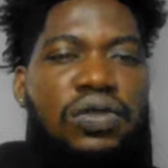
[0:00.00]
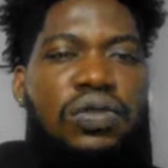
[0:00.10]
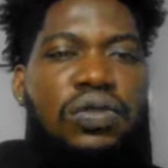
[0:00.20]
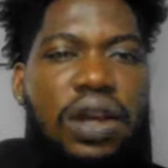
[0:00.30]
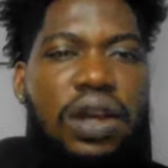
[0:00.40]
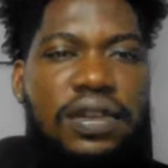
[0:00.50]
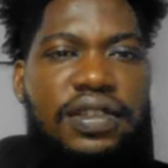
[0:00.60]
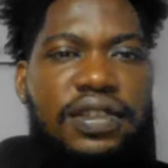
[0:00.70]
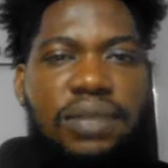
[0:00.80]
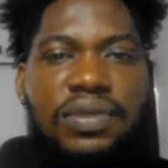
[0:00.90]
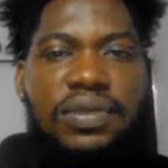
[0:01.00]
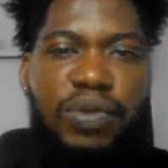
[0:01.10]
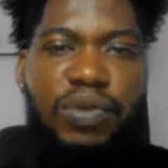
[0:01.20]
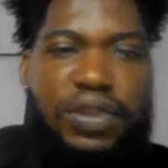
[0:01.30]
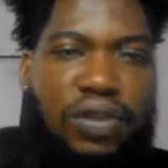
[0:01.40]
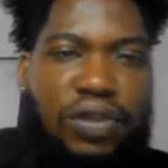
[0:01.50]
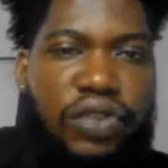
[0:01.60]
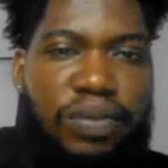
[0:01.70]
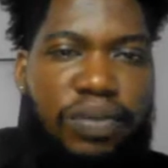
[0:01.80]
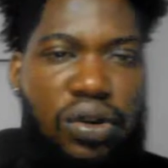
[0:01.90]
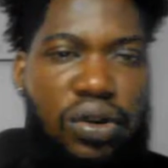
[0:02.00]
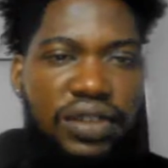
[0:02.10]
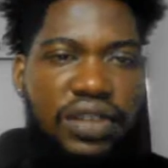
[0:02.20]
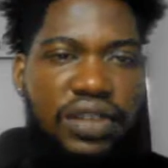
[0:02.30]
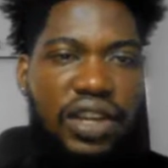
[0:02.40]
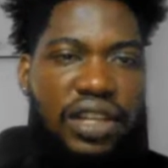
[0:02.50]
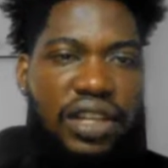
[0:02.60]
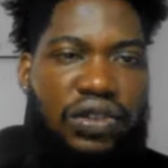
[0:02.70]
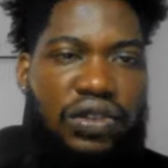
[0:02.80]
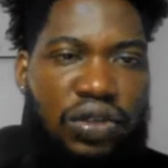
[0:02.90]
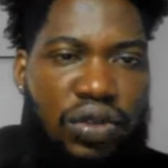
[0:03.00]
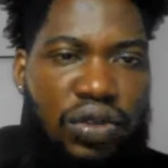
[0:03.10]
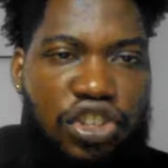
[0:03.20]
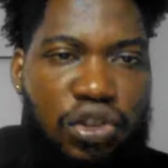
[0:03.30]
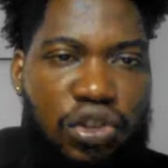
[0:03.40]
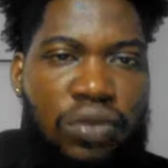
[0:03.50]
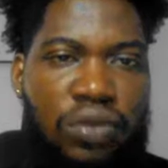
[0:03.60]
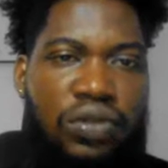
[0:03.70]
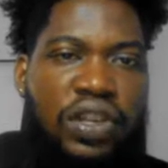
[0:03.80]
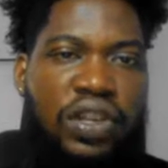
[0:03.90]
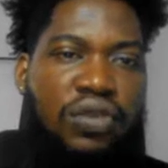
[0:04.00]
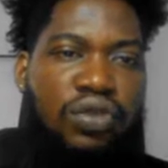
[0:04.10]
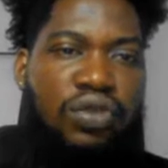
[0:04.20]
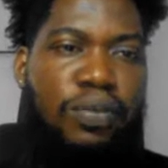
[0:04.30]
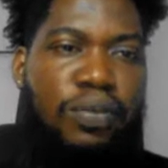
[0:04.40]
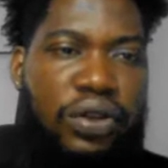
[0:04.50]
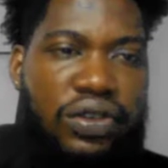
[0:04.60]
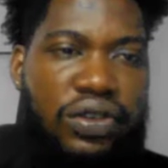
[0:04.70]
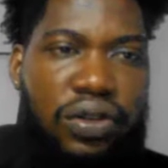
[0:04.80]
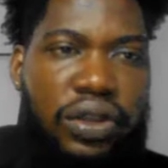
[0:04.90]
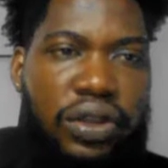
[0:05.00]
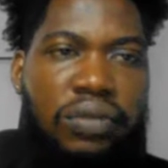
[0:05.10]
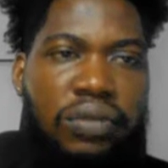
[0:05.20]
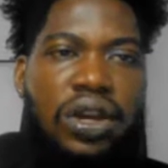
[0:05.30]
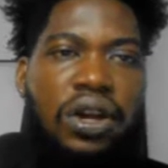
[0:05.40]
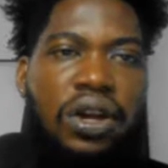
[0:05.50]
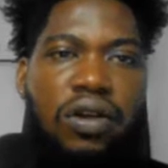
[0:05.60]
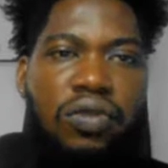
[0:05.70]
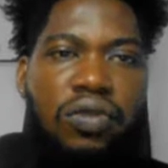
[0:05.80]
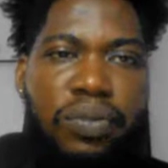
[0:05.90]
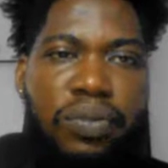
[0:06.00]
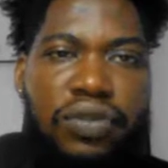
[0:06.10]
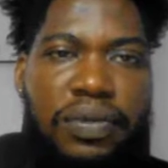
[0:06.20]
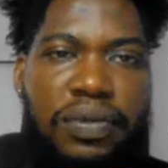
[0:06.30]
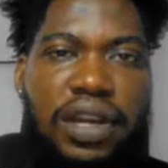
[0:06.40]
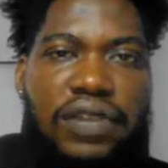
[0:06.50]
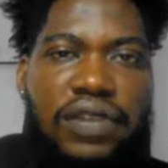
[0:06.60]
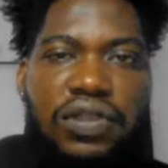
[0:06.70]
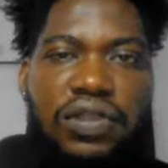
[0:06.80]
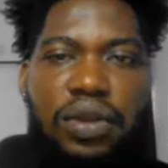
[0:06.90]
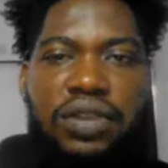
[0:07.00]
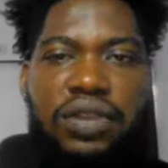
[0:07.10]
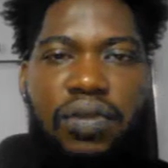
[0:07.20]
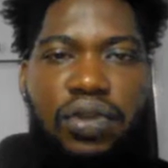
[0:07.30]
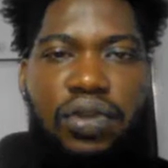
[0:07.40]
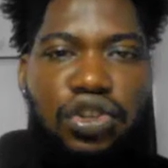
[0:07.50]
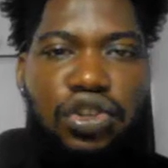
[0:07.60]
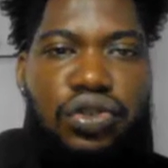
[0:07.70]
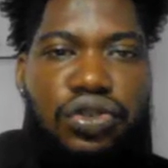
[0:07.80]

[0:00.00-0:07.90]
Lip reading: this team's premium team comes with plugins that you need to install. So there's what we call plugins on WordPress website. So these plugins are what you use in